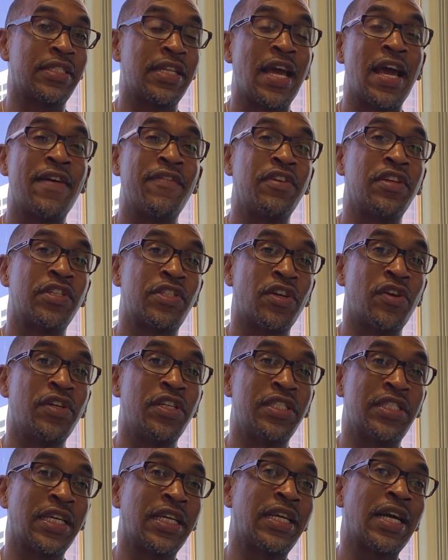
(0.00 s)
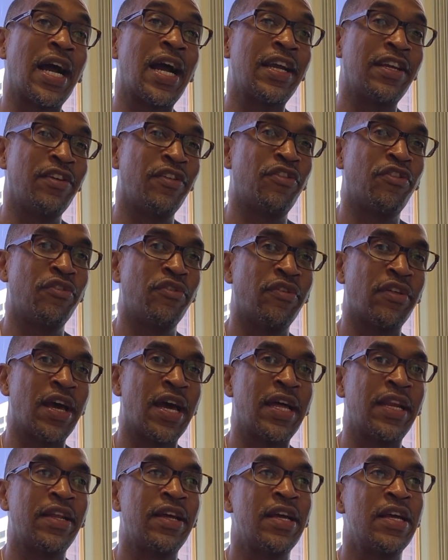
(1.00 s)
to have an attorney to guide you through
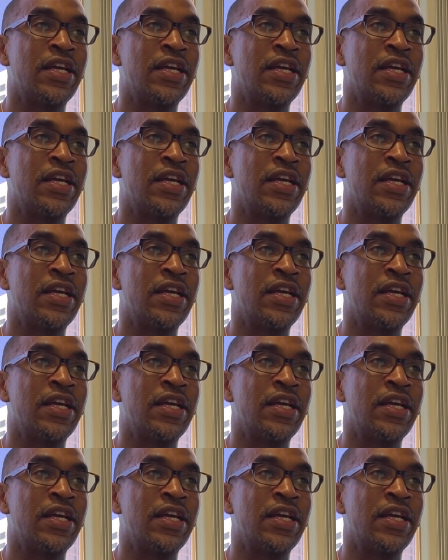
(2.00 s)
that